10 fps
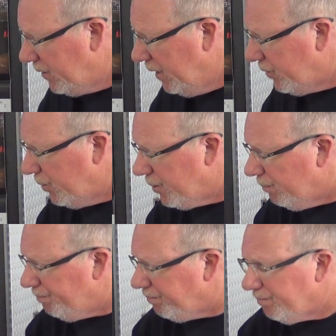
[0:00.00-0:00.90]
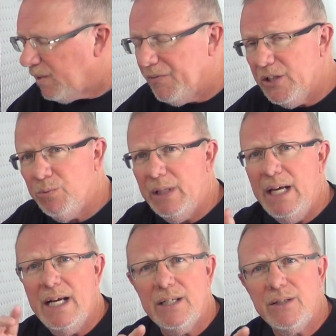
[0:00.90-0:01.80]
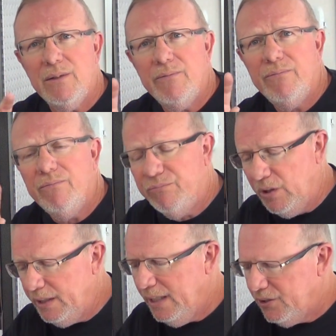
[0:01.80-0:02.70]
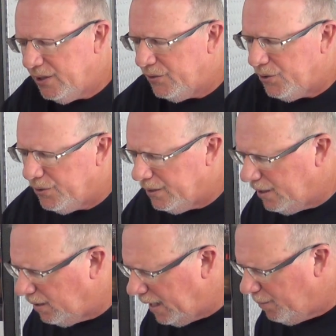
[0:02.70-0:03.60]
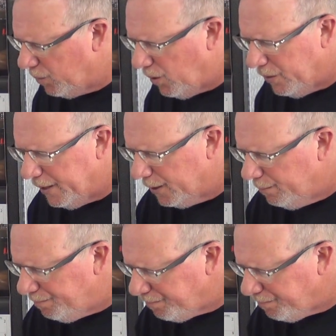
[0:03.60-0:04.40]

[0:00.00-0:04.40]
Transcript: sensors. This one has front end sensors, and they're labeled on here.